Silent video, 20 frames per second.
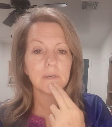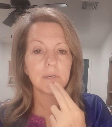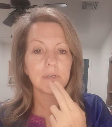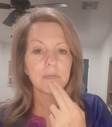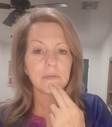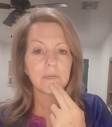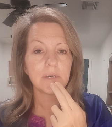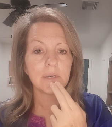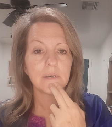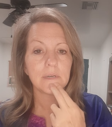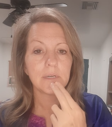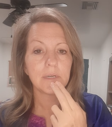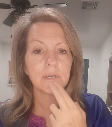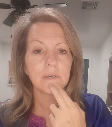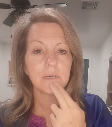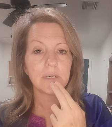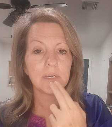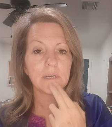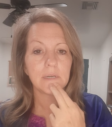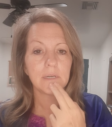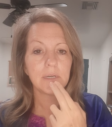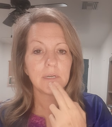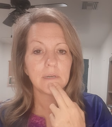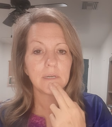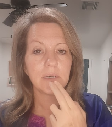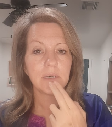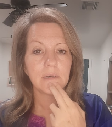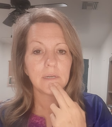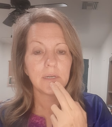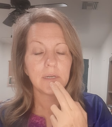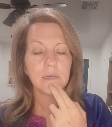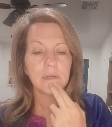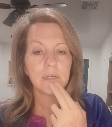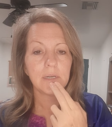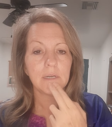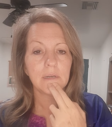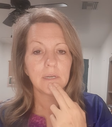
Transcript: No one is speaking in this clip.